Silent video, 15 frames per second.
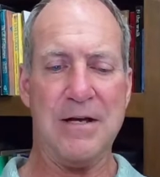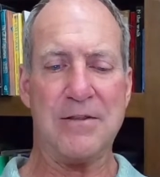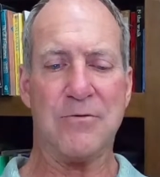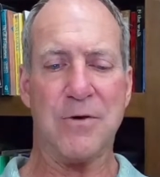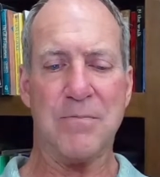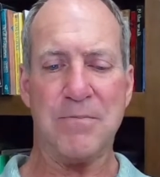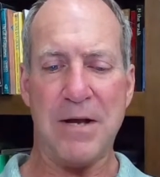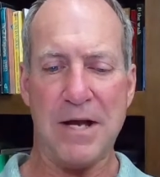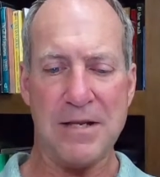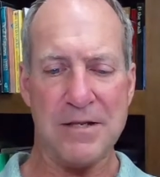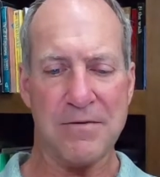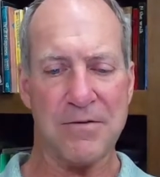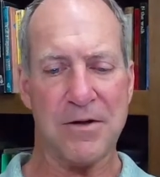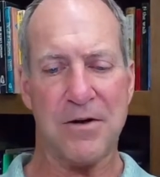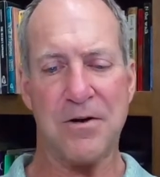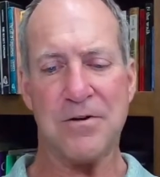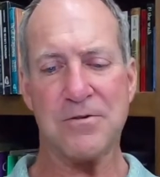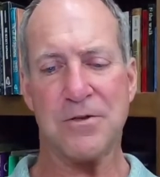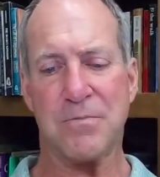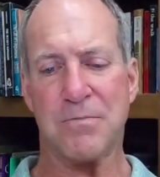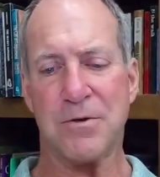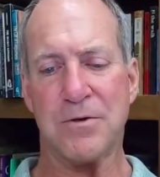The repetitive calls
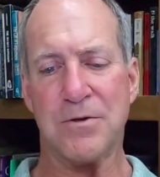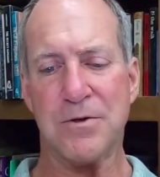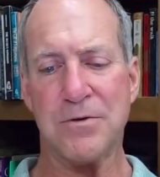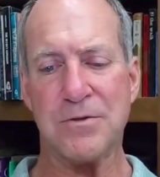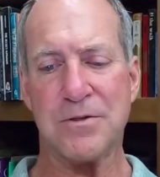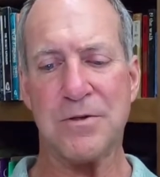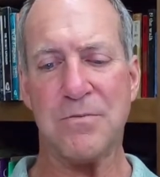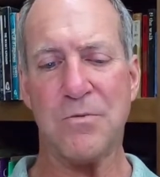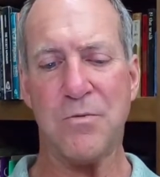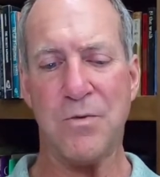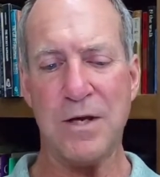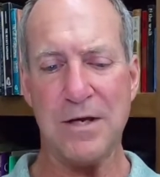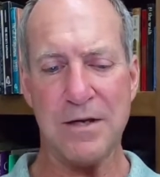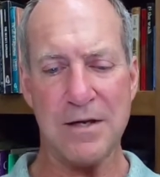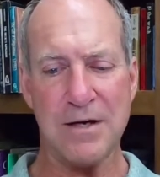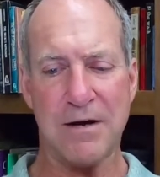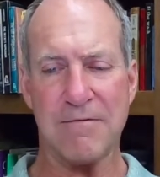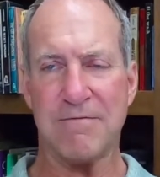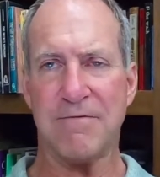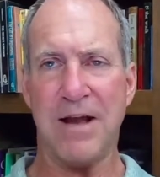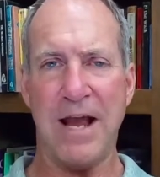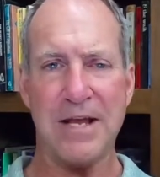to produce them weaken our
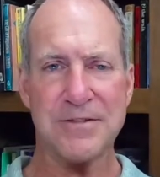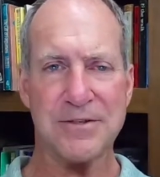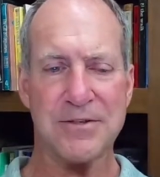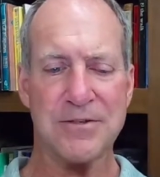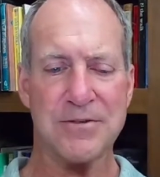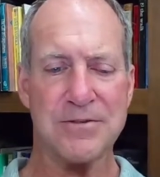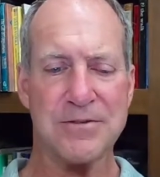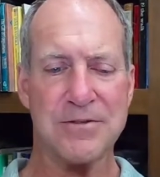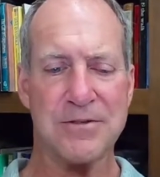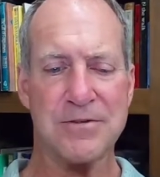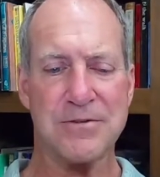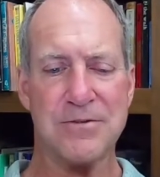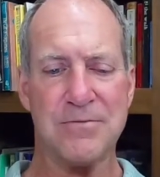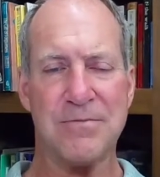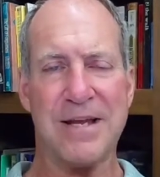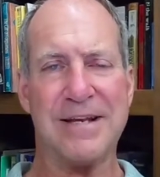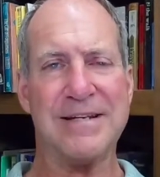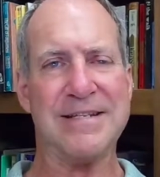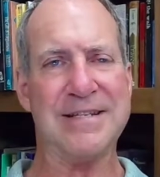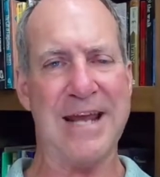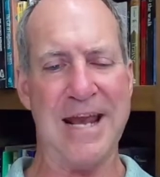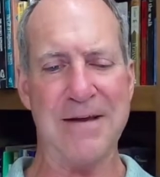vascular system, they
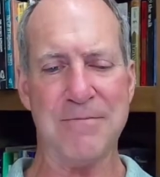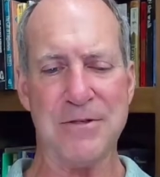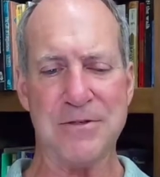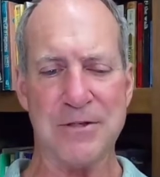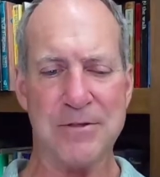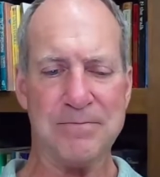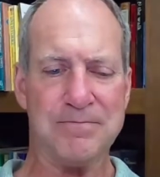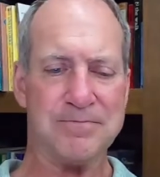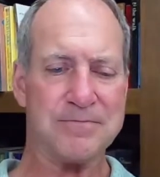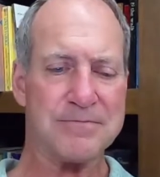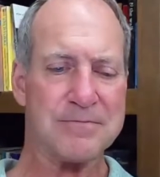damage it.